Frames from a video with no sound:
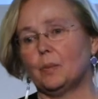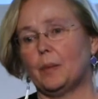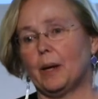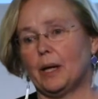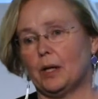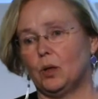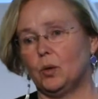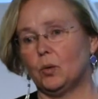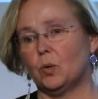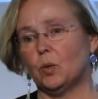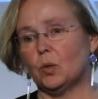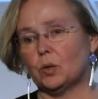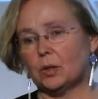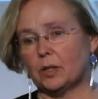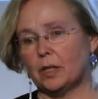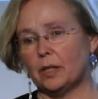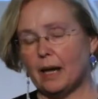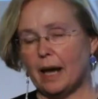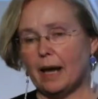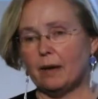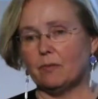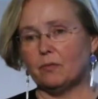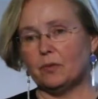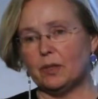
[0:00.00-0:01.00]
or my
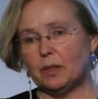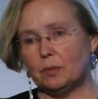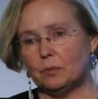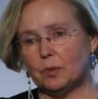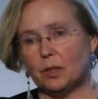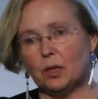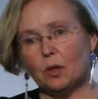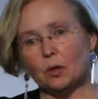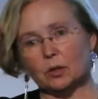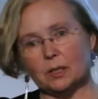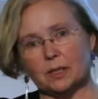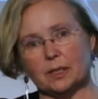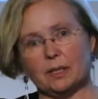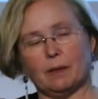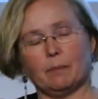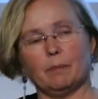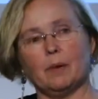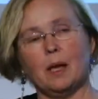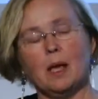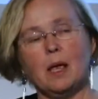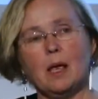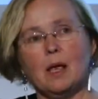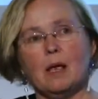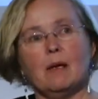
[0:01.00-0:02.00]
daughter, and
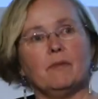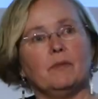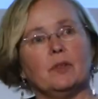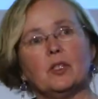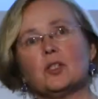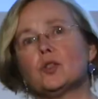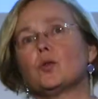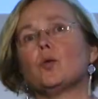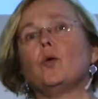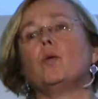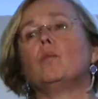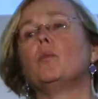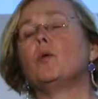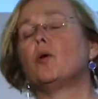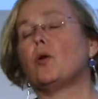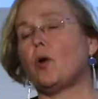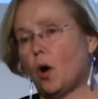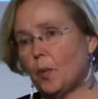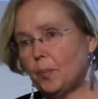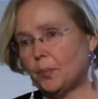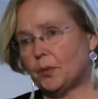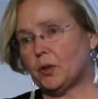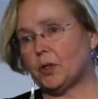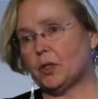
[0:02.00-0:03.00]
we saw more
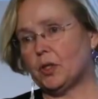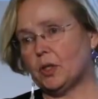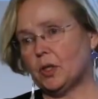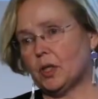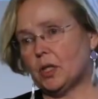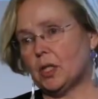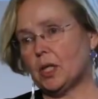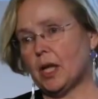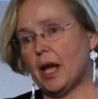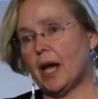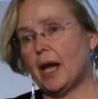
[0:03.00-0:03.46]
options,